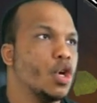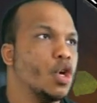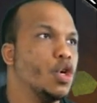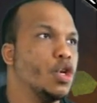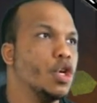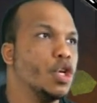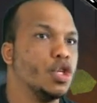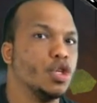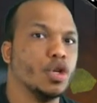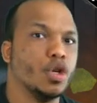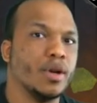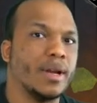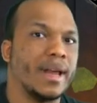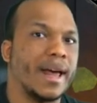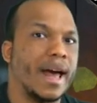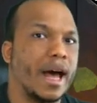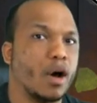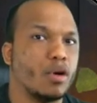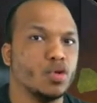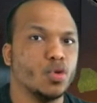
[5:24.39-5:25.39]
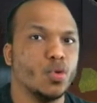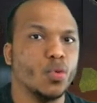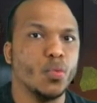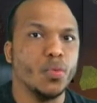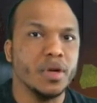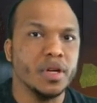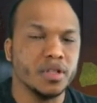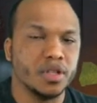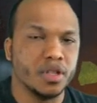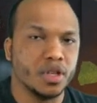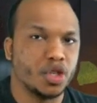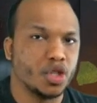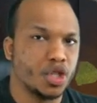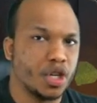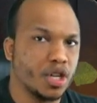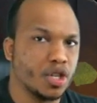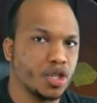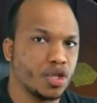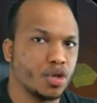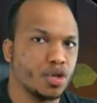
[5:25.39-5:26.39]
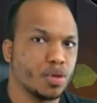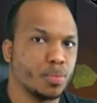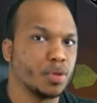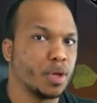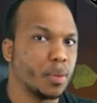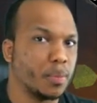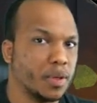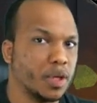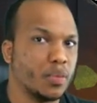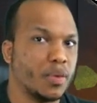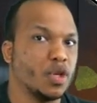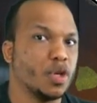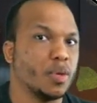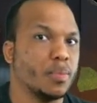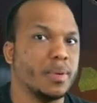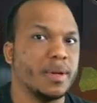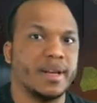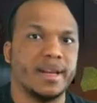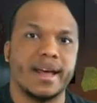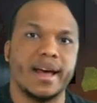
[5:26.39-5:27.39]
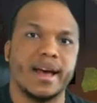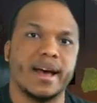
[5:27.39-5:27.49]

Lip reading: You need to learn how to wield the chainsaws properly when you're playing